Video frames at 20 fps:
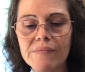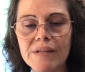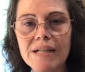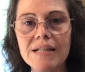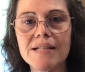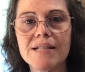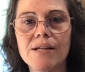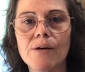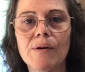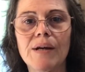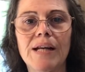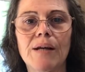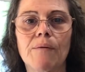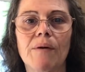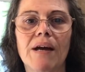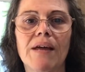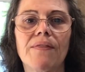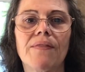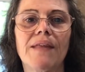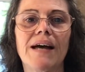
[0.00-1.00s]
So
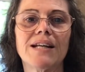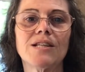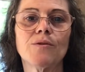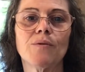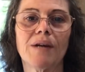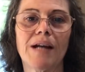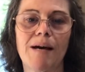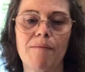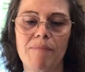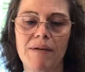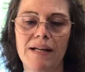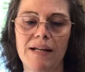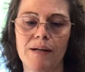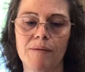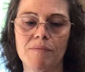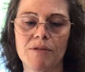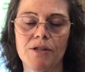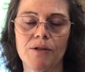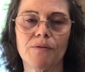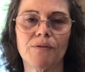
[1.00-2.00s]
anyway, that's what I've been up
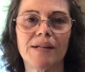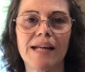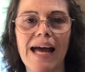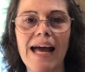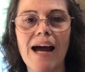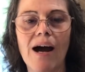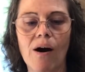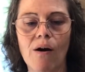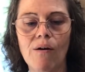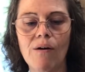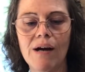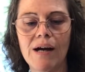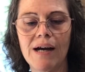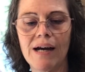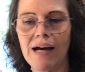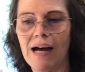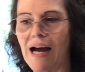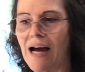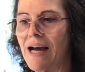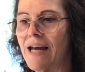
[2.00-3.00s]
to. Now
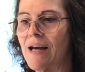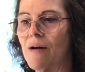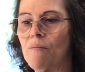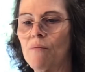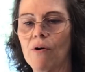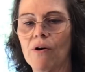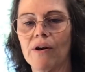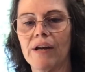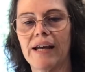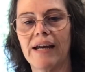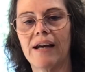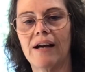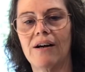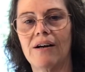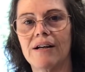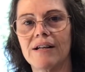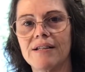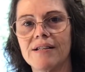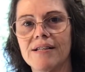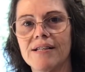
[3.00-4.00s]
I am working
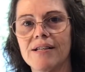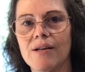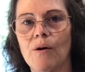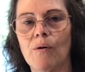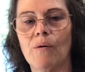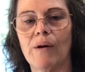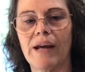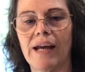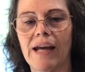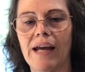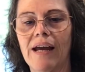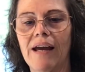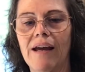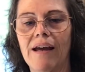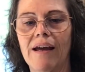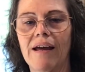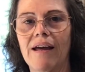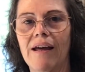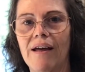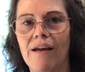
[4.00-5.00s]
on sewing
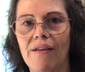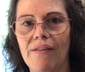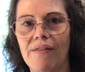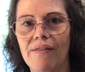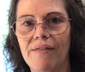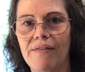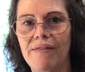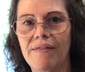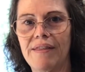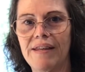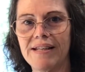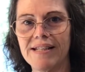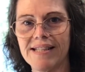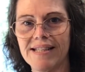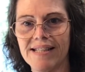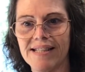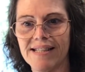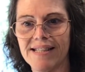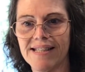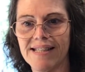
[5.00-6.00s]
this
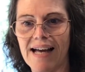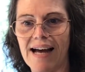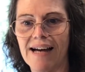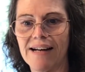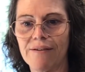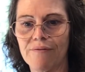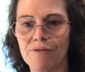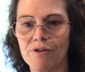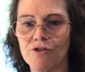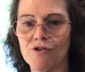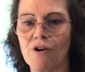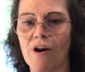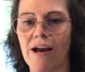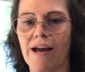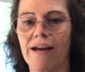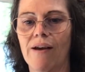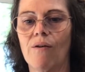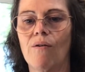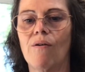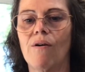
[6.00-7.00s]
side of the
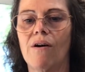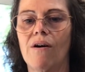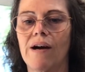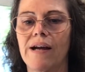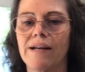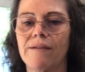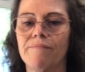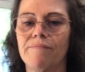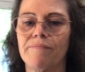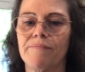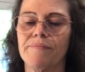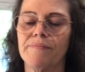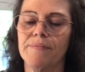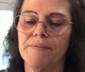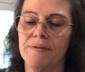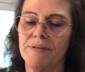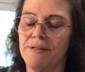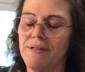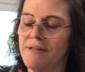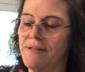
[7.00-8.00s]
triangle on.
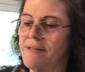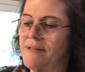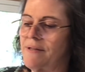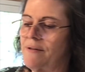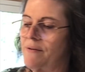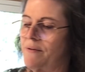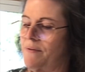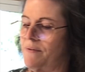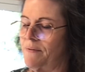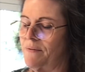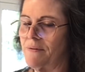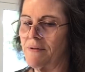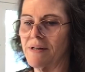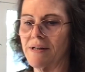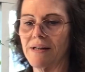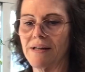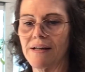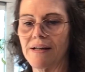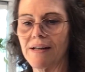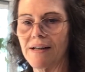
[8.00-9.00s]
So
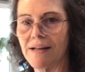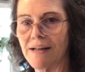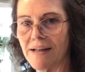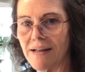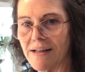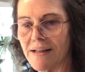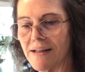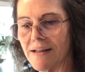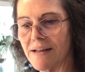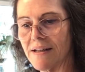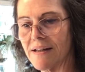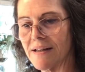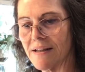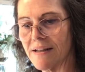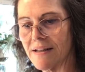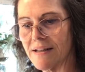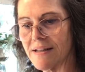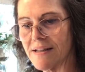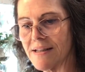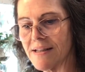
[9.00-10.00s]

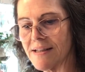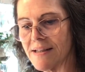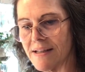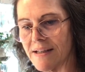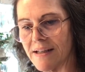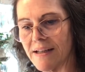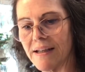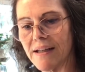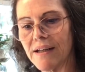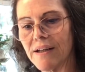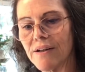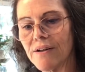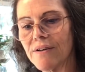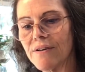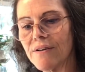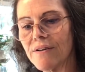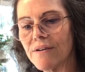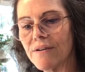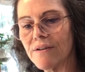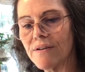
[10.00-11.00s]
let's see
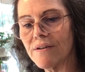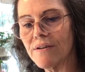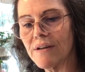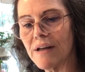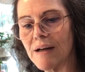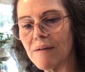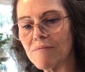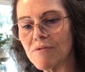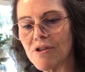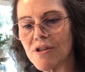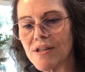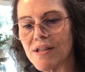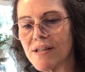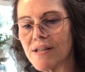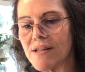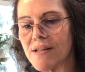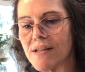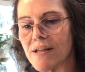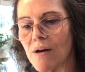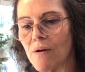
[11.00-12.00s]
here. I'm
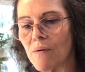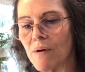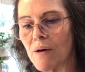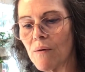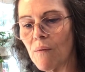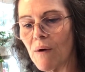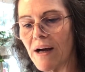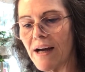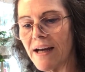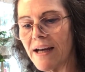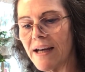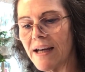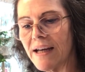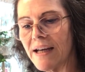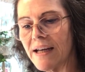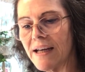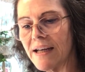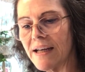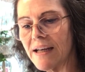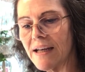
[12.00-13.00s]
just sewing
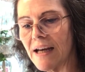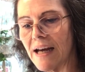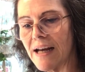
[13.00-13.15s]
away.